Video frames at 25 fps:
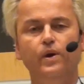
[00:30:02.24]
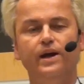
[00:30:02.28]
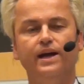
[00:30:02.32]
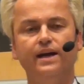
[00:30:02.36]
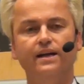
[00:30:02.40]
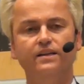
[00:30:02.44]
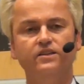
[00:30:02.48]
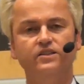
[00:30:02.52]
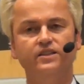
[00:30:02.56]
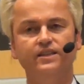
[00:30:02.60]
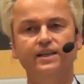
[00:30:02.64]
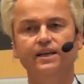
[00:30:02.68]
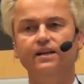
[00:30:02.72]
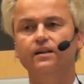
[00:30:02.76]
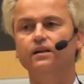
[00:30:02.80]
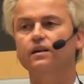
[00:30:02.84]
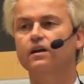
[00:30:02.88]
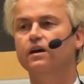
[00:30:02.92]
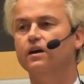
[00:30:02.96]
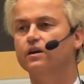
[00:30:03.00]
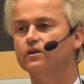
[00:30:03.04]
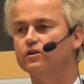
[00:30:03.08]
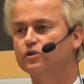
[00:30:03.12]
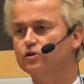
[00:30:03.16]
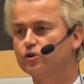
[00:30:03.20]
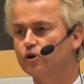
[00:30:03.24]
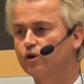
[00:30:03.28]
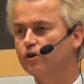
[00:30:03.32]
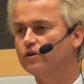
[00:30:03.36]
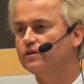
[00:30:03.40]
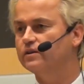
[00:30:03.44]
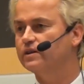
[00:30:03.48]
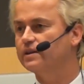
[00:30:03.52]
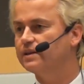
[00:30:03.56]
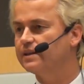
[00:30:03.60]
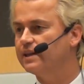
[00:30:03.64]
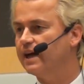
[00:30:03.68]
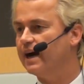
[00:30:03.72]
we can still
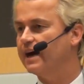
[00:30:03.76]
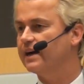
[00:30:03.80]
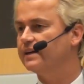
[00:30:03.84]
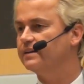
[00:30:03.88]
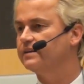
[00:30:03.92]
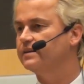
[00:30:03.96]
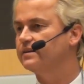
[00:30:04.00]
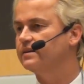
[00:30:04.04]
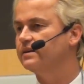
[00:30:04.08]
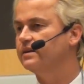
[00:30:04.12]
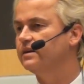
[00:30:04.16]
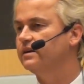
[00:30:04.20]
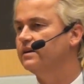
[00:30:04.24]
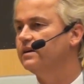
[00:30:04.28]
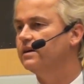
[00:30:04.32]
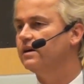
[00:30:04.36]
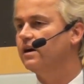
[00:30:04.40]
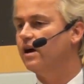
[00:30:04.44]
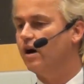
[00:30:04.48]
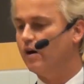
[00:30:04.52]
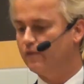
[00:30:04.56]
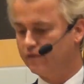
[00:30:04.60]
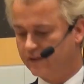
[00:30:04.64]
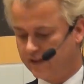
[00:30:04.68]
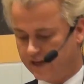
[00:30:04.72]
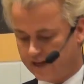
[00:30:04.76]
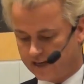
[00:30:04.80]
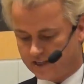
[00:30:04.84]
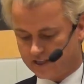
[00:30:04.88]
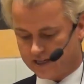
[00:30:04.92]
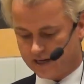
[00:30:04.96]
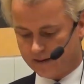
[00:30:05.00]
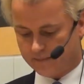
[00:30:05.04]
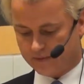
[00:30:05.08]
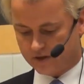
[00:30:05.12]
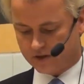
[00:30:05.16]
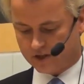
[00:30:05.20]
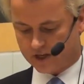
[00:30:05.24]
turn the tide of the
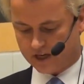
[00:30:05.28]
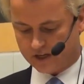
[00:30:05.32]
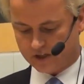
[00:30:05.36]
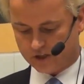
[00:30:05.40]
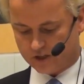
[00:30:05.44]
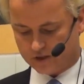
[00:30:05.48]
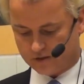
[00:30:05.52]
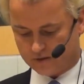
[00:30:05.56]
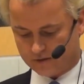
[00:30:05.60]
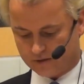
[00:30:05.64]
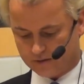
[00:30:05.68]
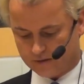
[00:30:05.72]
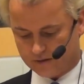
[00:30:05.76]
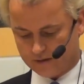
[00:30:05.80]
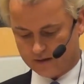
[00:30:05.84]
Islamization.